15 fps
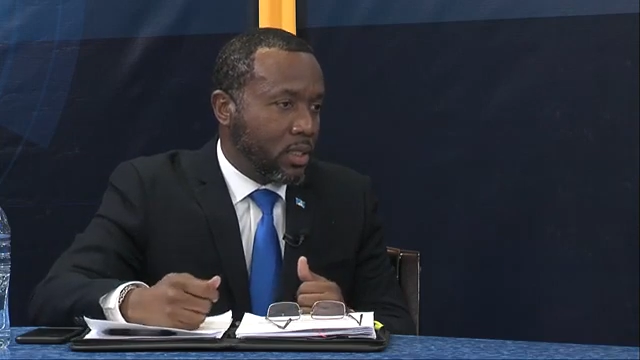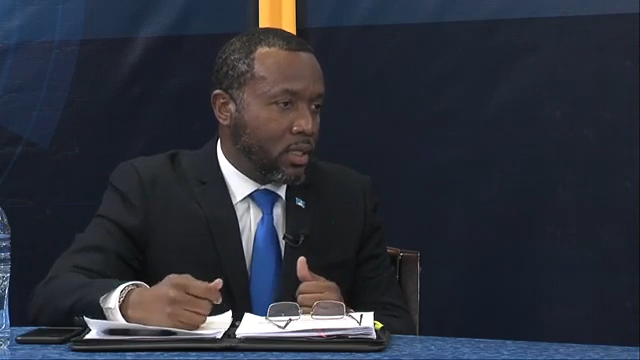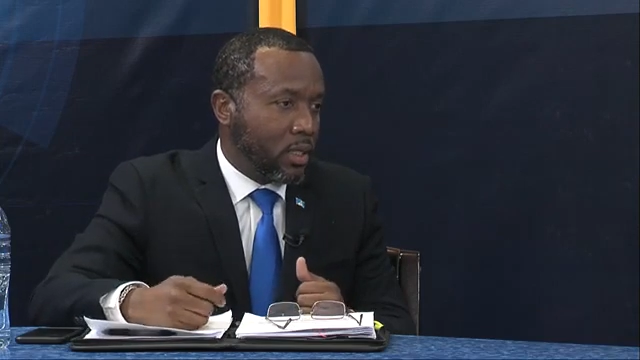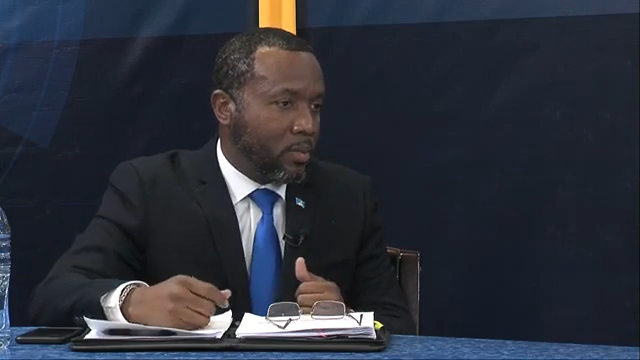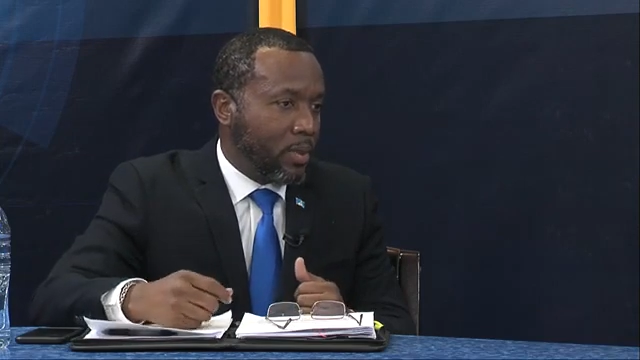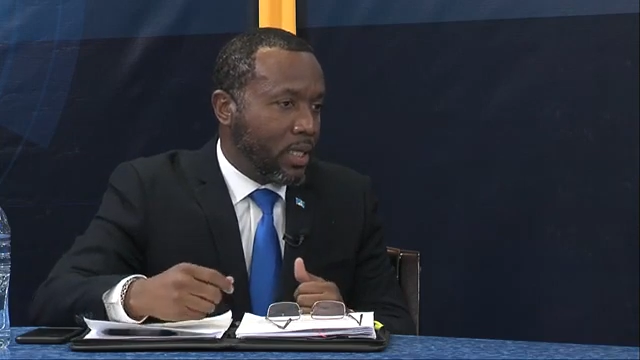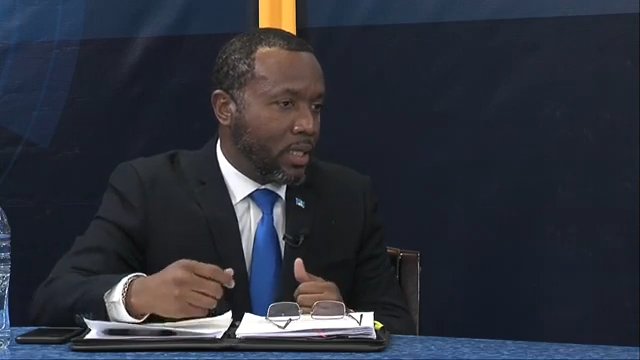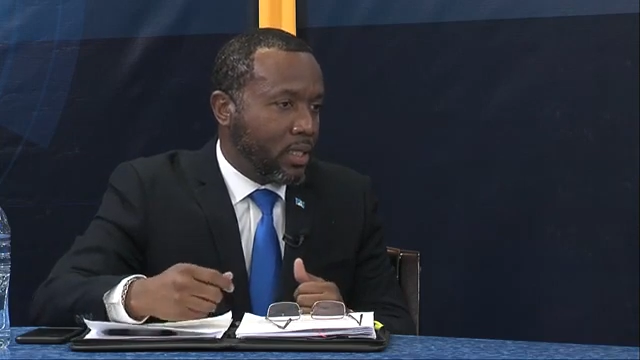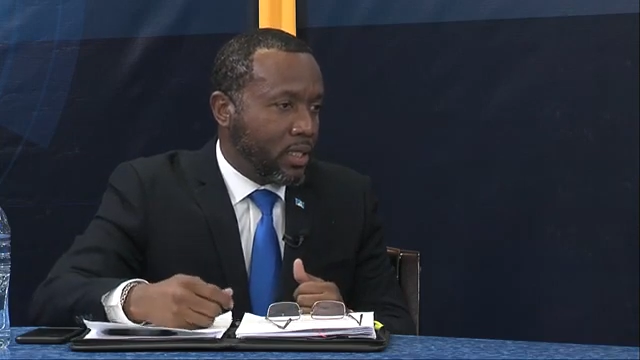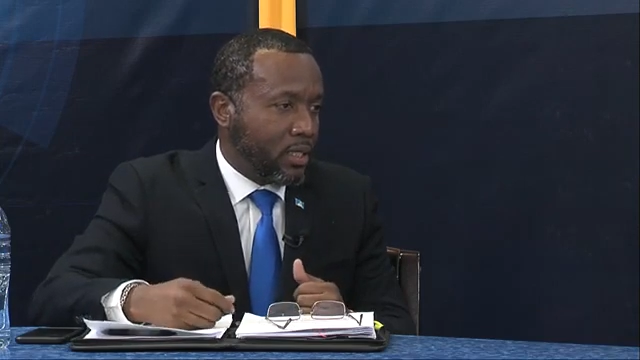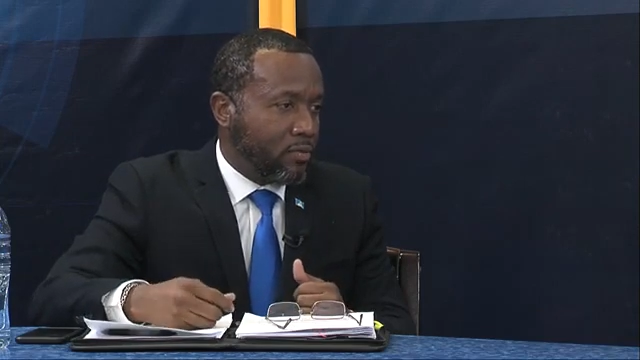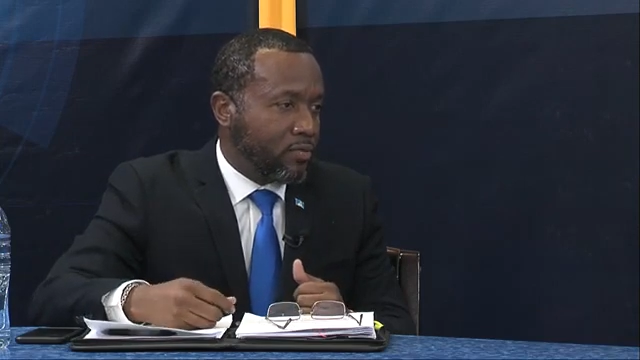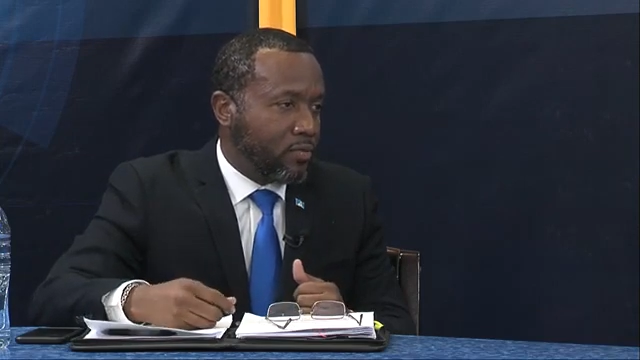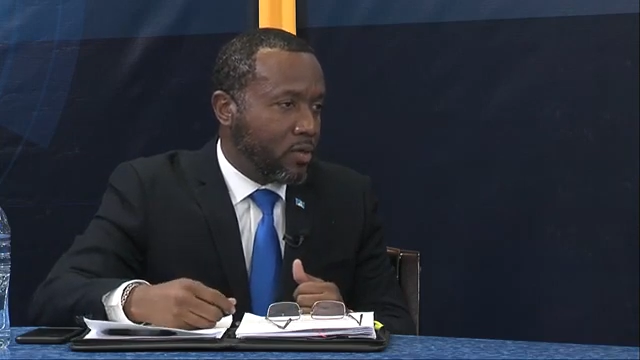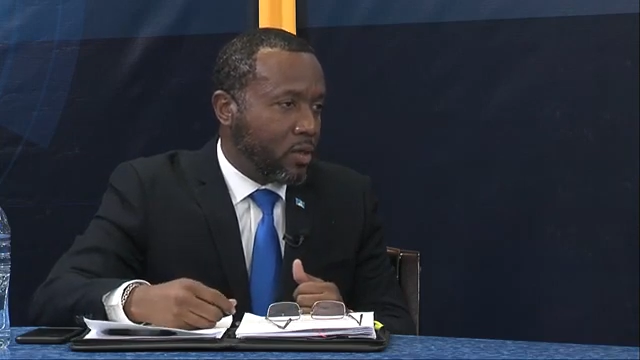there'll be a
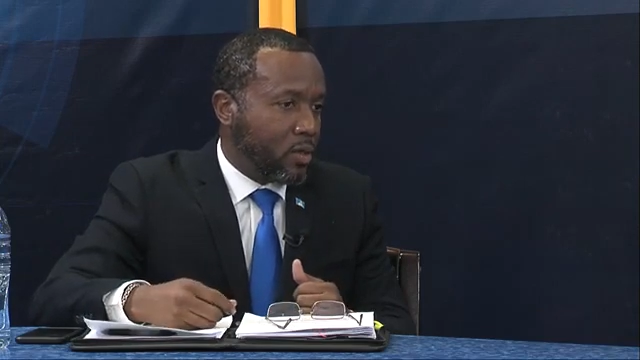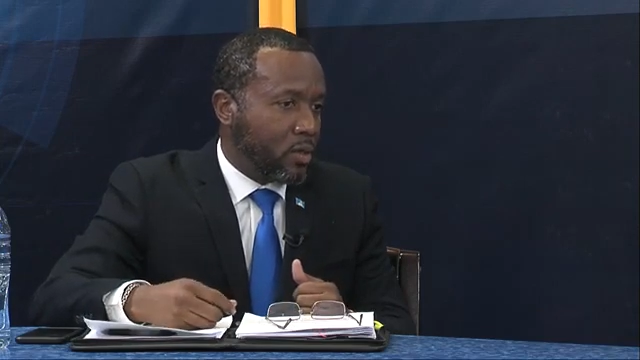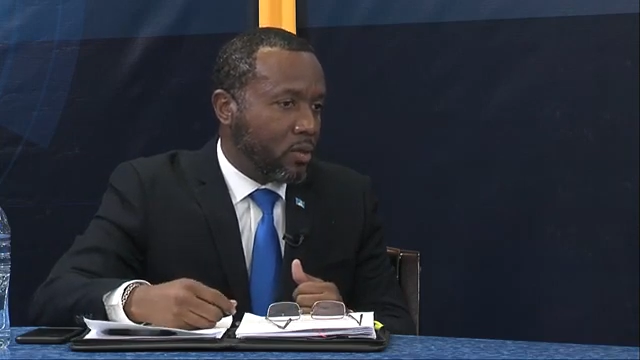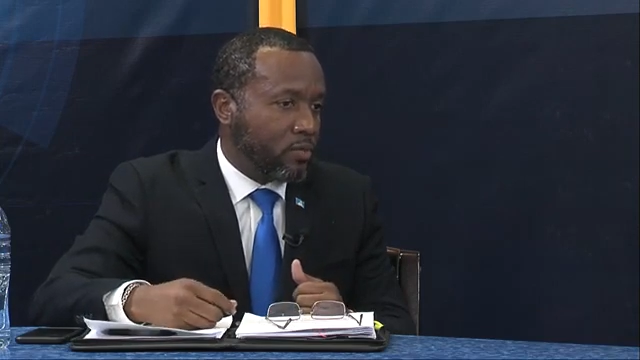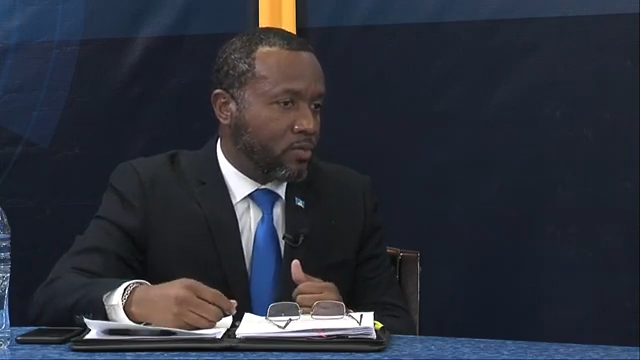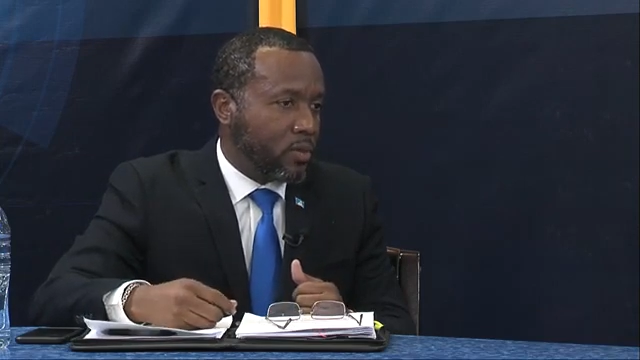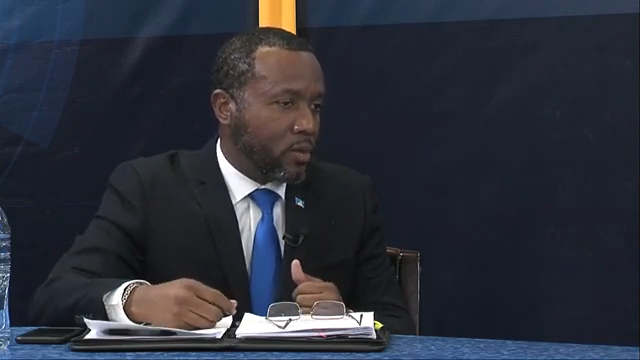need for